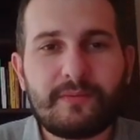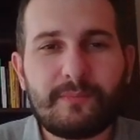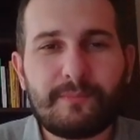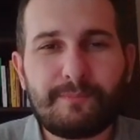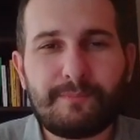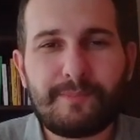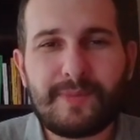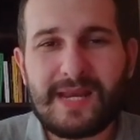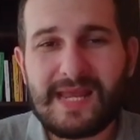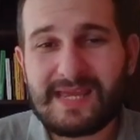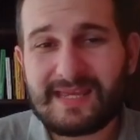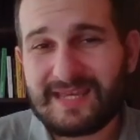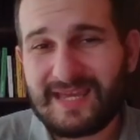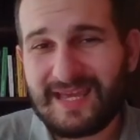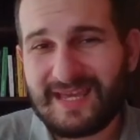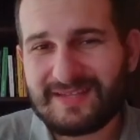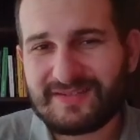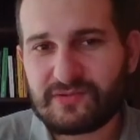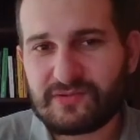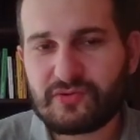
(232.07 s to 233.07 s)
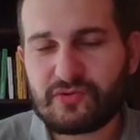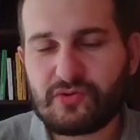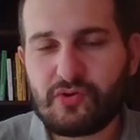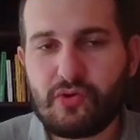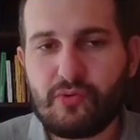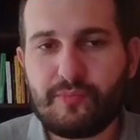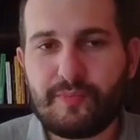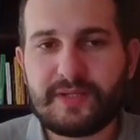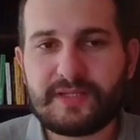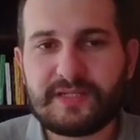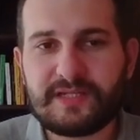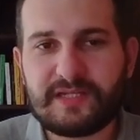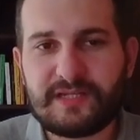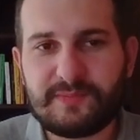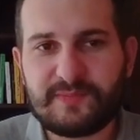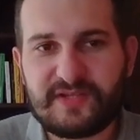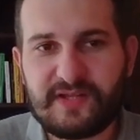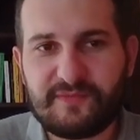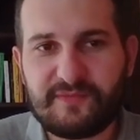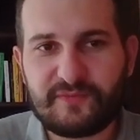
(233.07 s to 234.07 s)
black hasn't committed
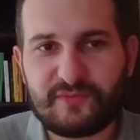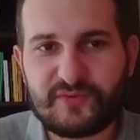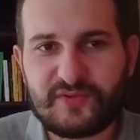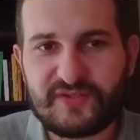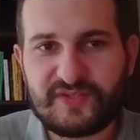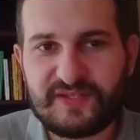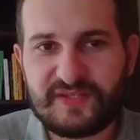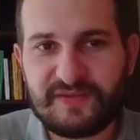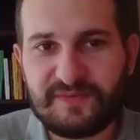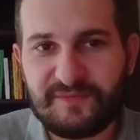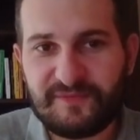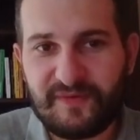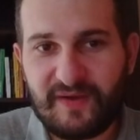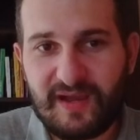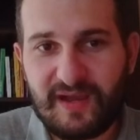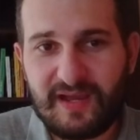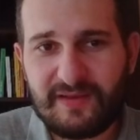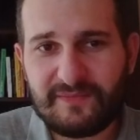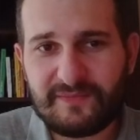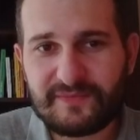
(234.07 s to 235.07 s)
himself to c5,